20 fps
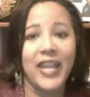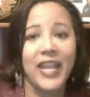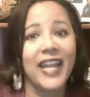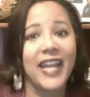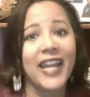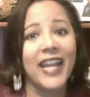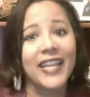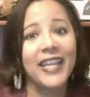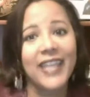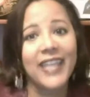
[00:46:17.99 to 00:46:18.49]

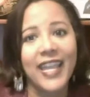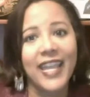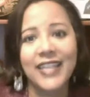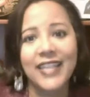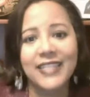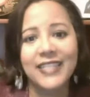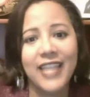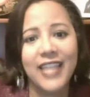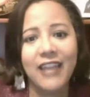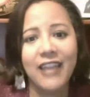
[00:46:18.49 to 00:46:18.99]
And I
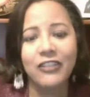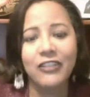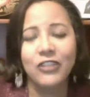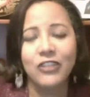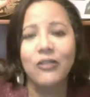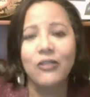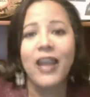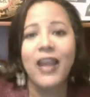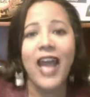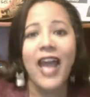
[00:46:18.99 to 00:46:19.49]
can't tell
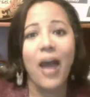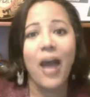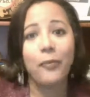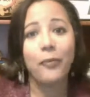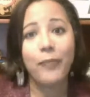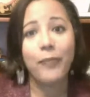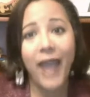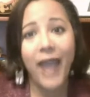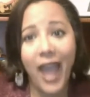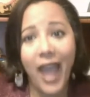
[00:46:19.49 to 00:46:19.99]
you how
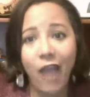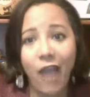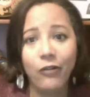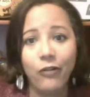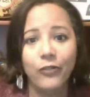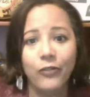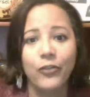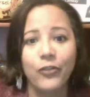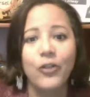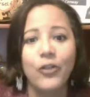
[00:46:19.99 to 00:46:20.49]

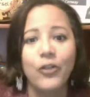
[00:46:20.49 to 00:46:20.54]
powerful